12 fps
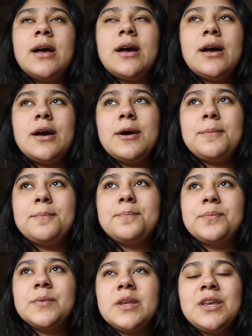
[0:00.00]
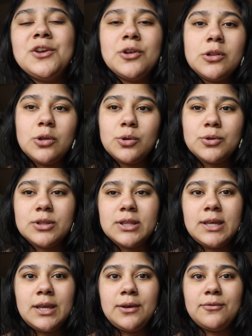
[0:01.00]
um, here
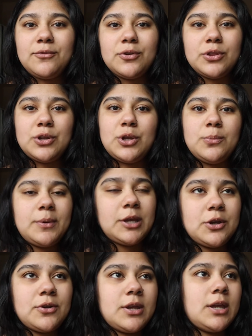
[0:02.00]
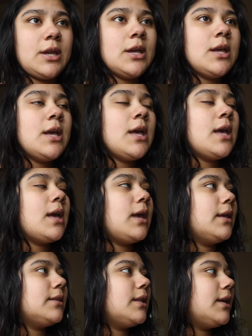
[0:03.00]
locally for the new bakery.
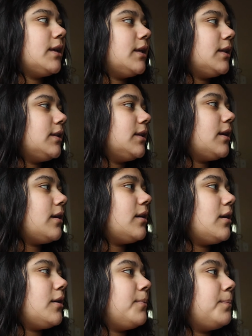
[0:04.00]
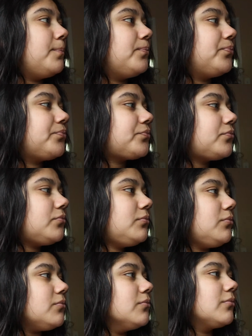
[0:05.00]
And then um,
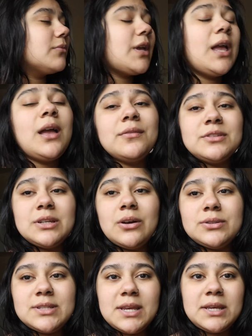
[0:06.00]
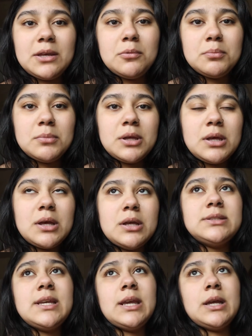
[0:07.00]
I have to go take him,
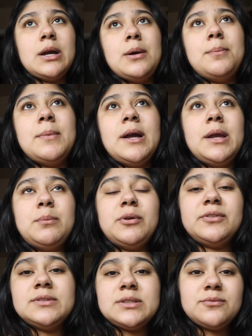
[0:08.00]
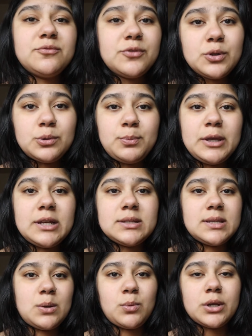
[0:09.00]
take my boyfriend some food
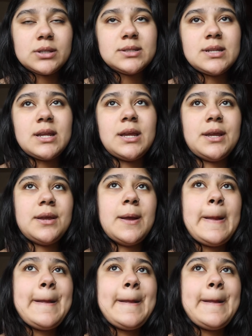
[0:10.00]
because he worked today